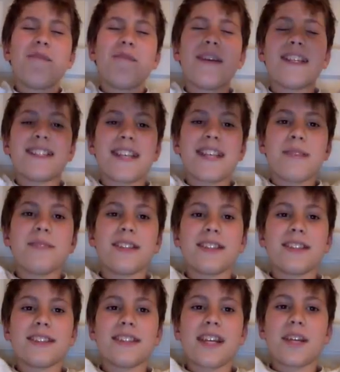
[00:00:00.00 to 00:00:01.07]
maze game
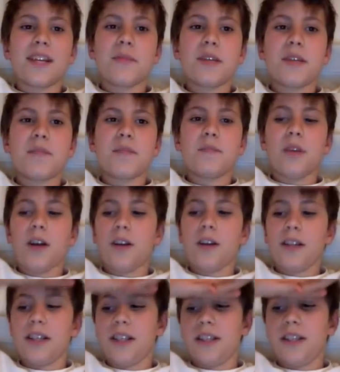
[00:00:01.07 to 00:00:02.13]
didn't scare me, but
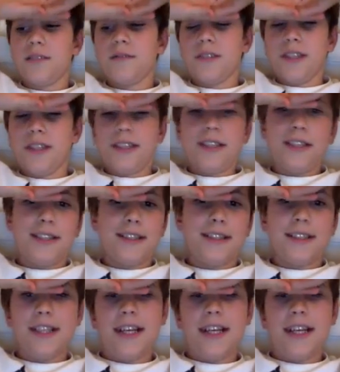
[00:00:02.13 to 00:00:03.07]
it freaking did. It